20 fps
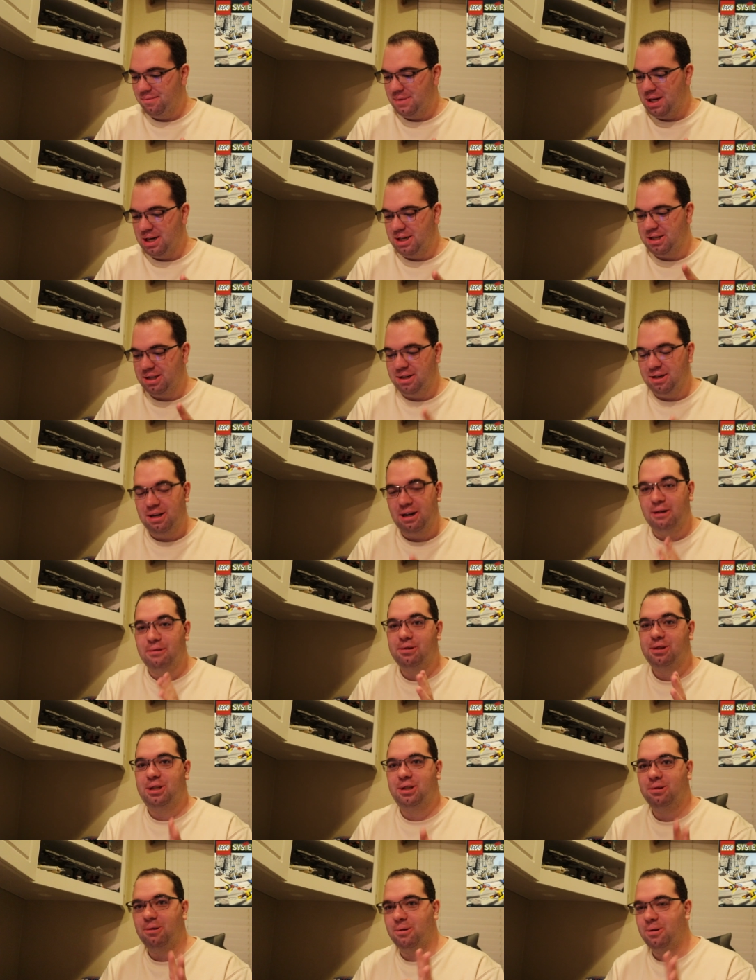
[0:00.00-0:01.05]
It's no
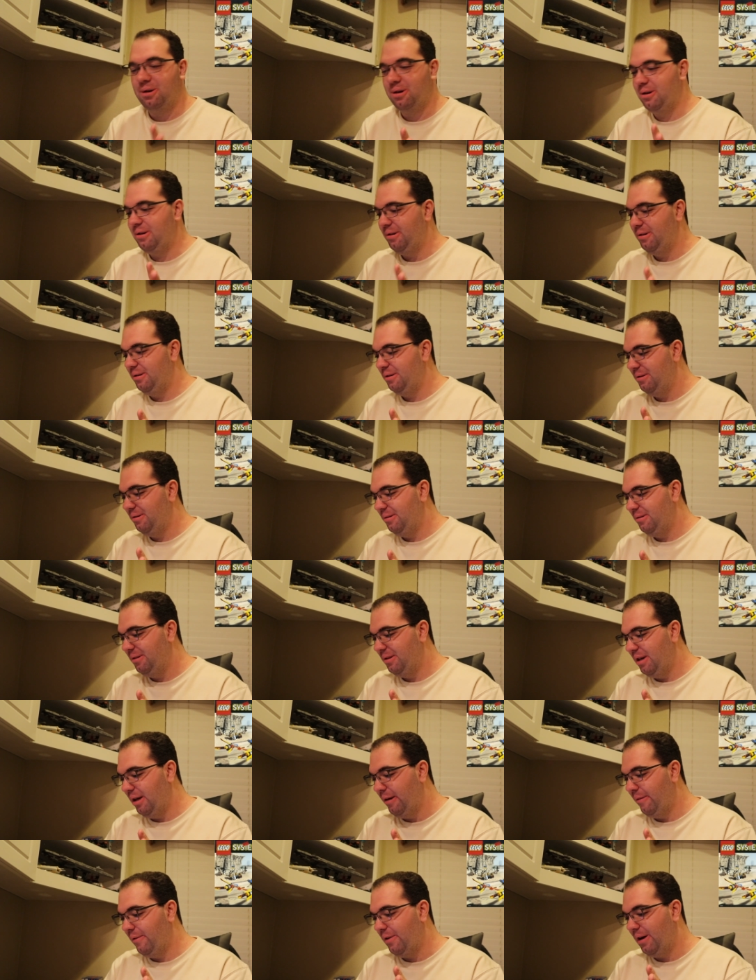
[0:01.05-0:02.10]
short
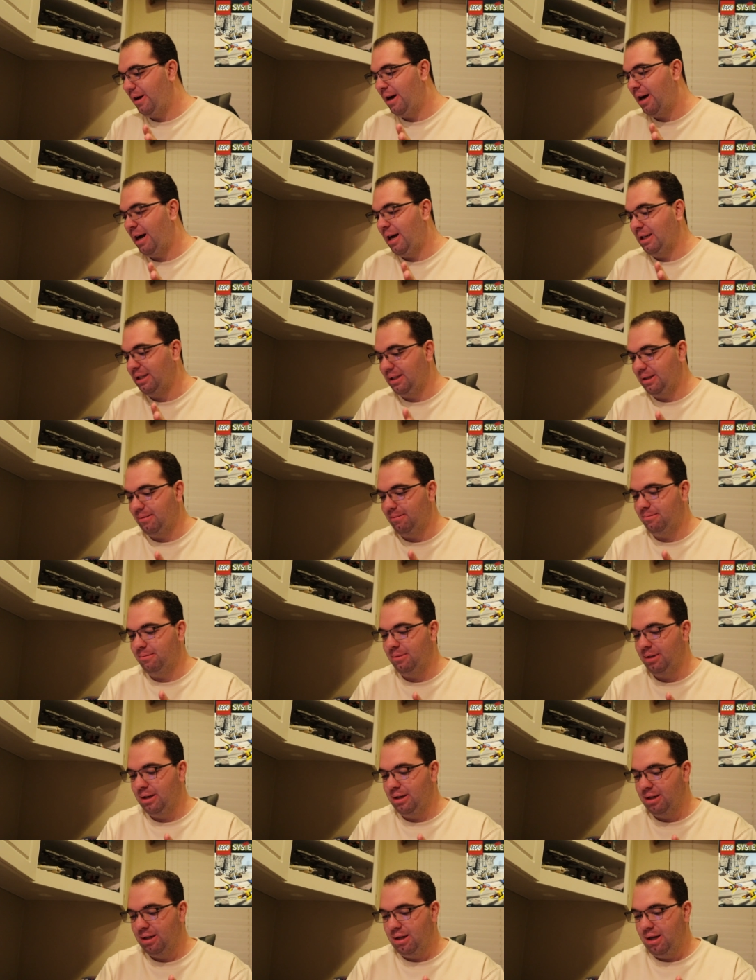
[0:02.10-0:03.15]
of awesome.
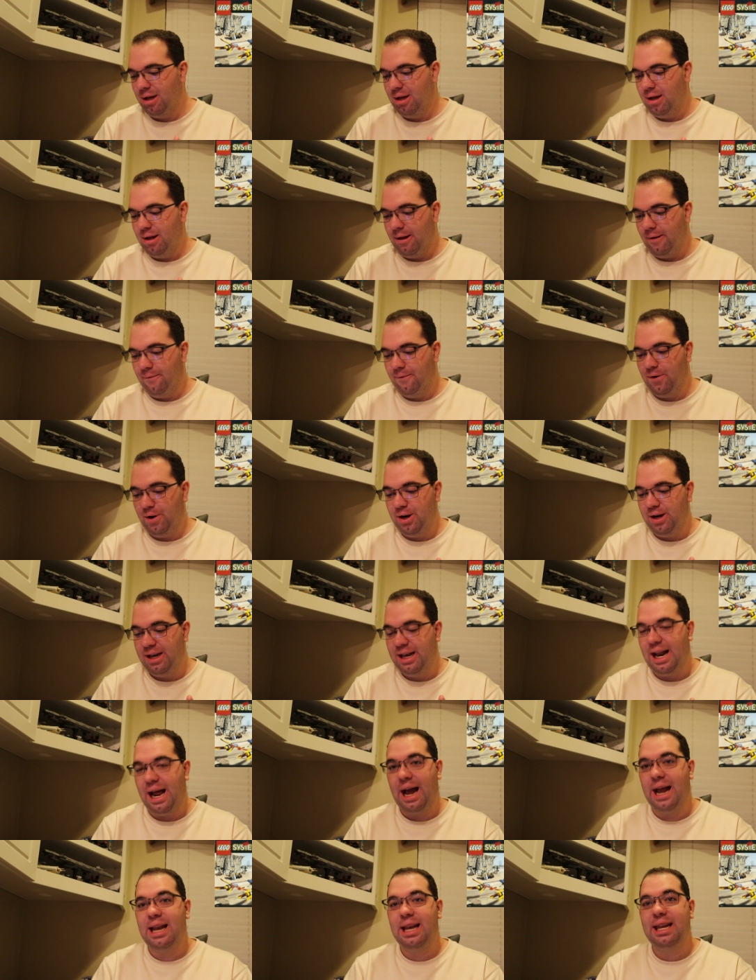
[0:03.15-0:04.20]
For
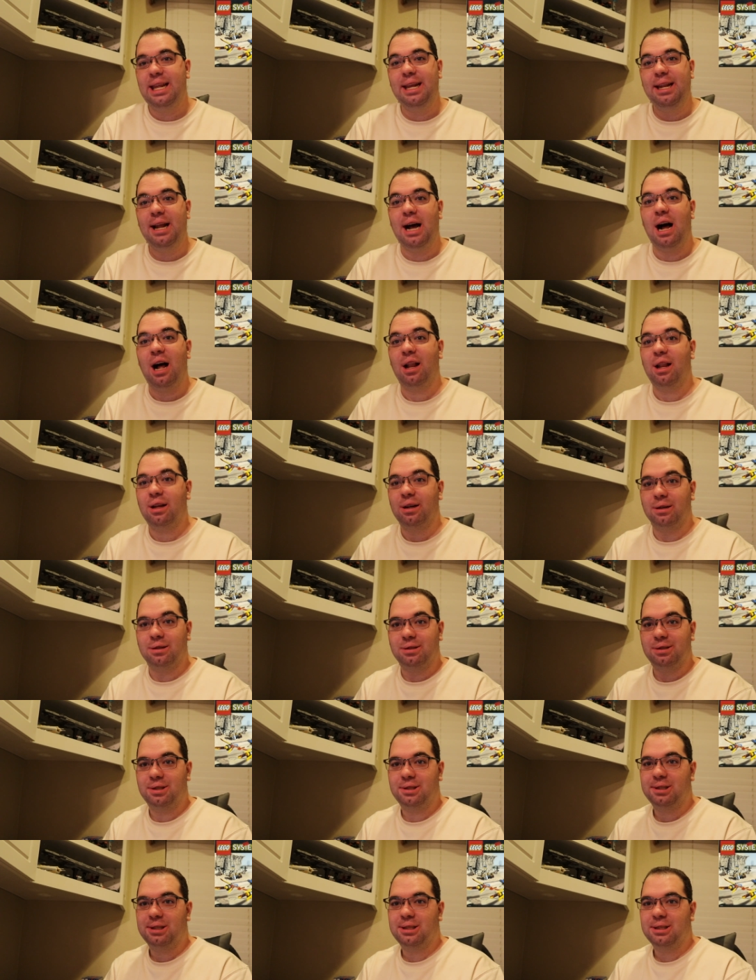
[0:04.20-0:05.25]

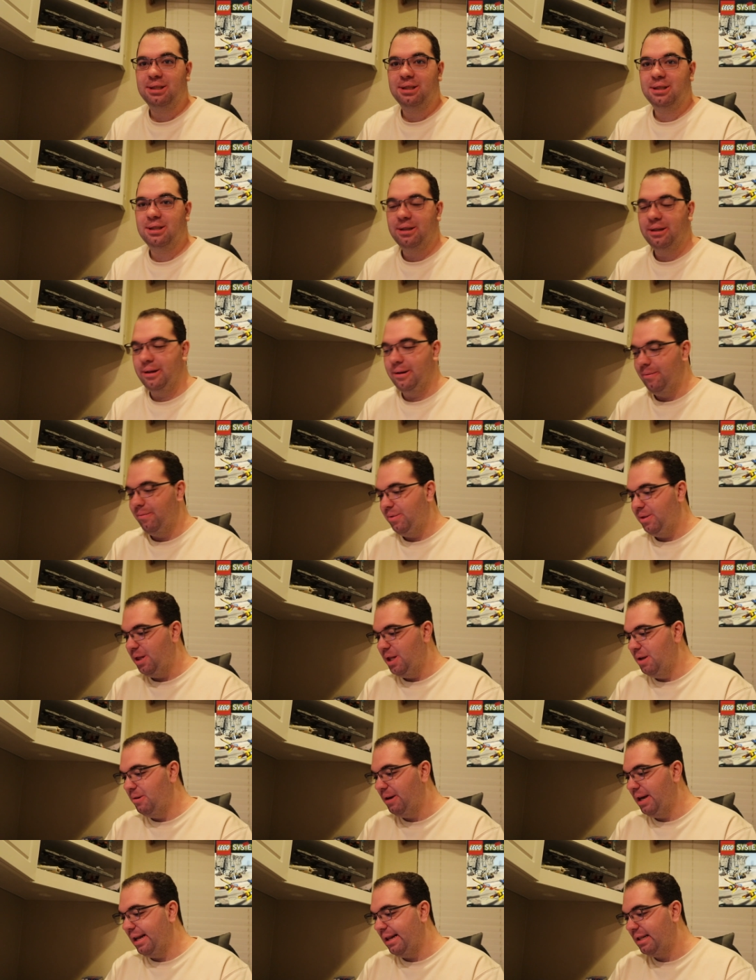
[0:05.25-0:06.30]
$90,
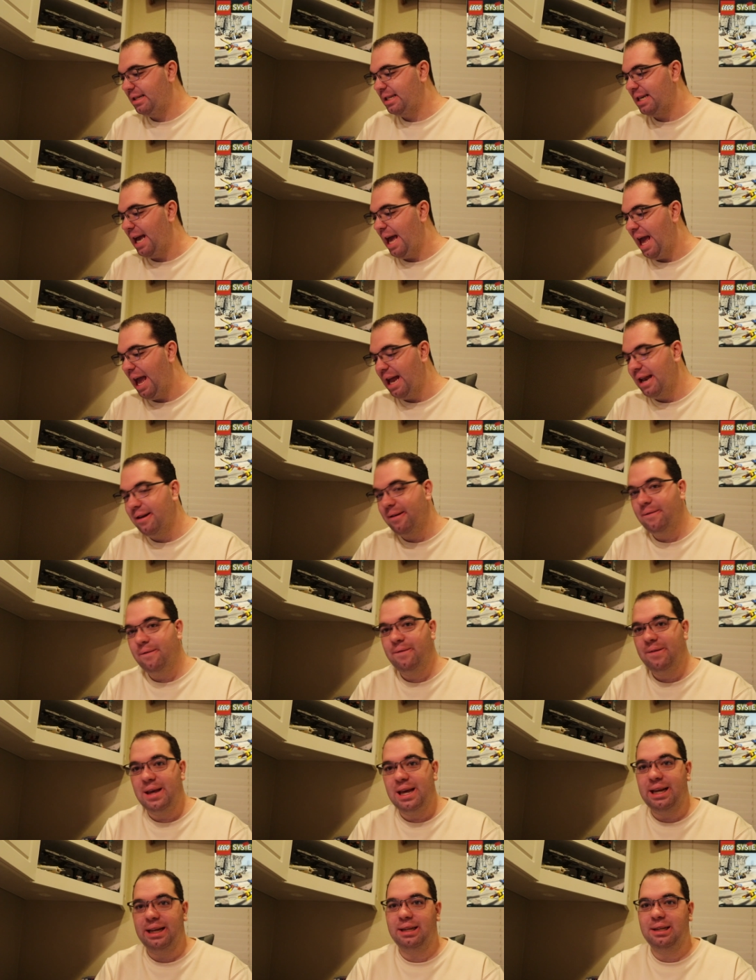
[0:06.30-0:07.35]
you get 10
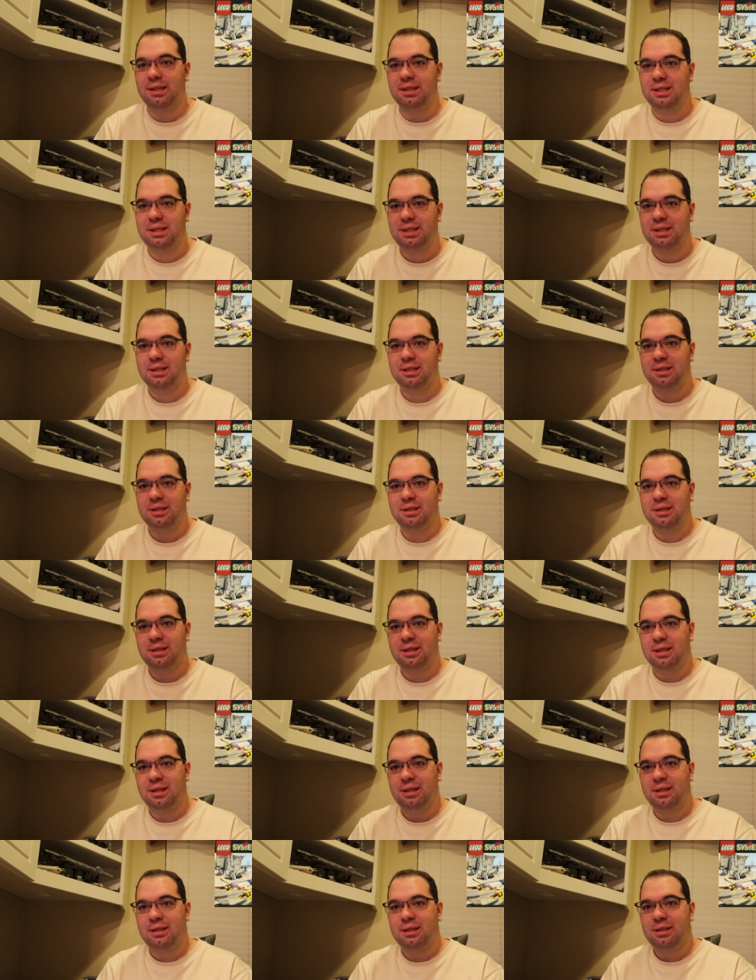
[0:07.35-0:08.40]
figs.
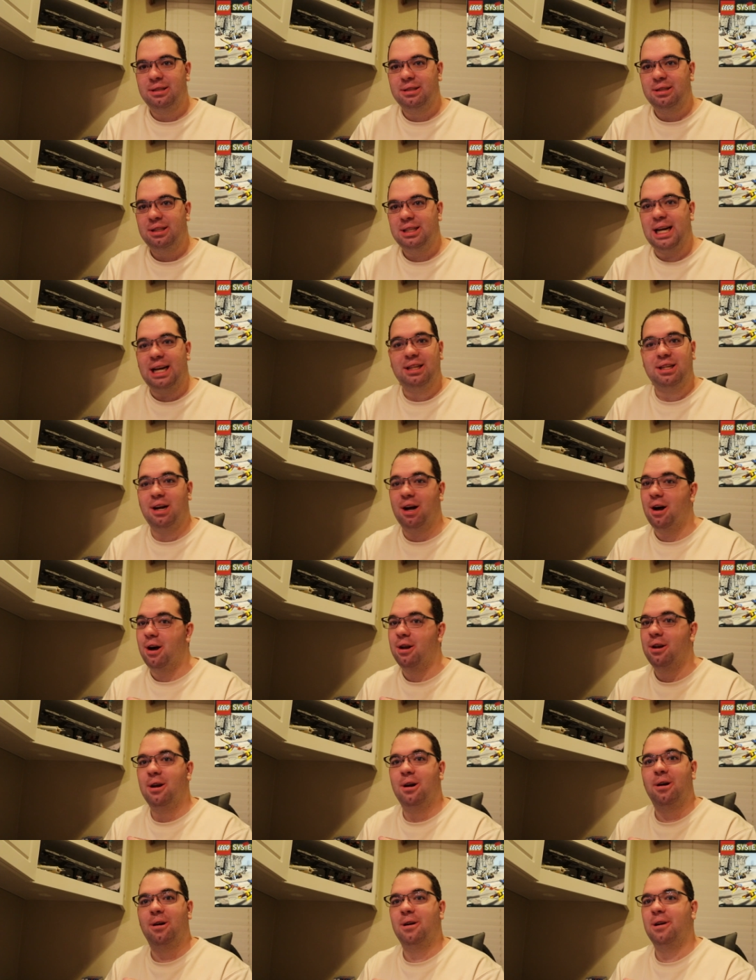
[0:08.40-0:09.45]
That's
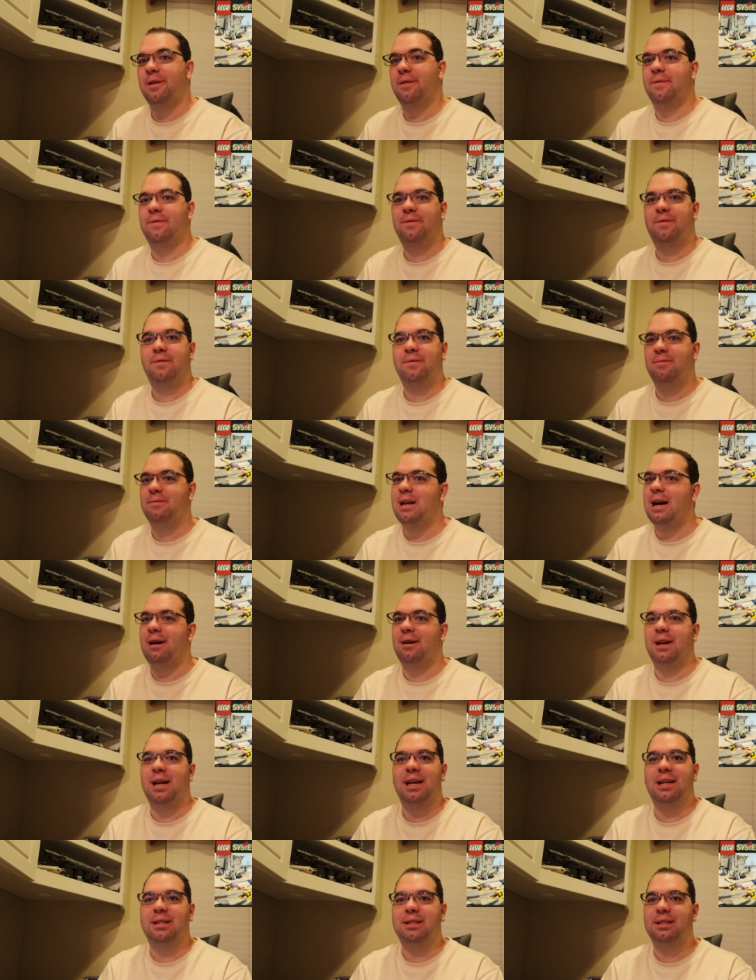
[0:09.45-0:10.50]
unheard of
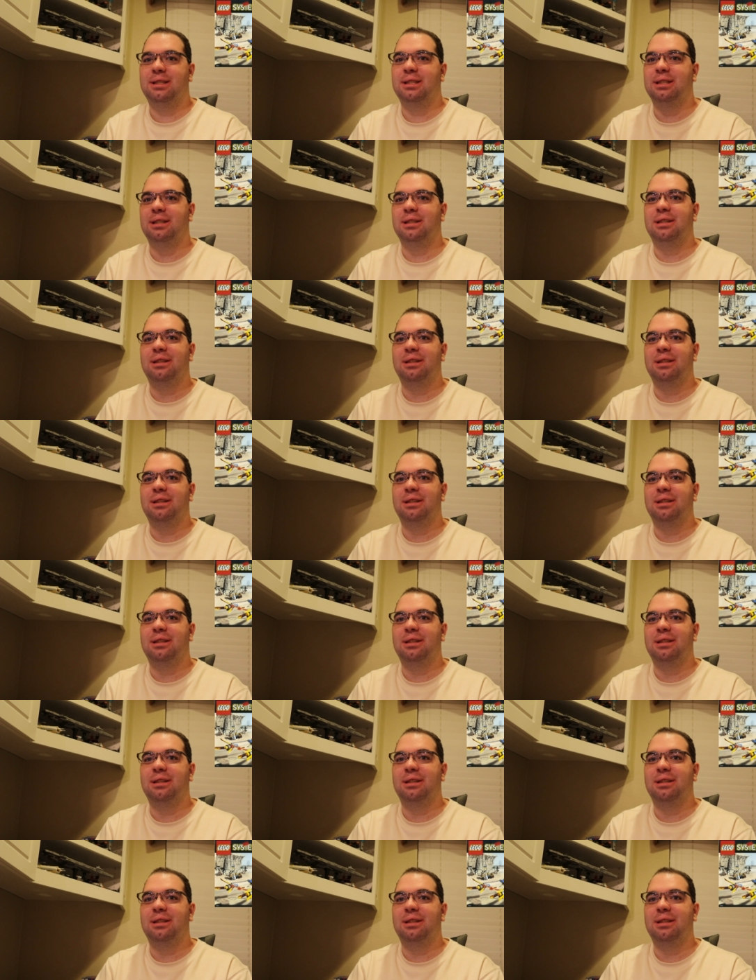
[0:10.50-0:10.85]
nowadays.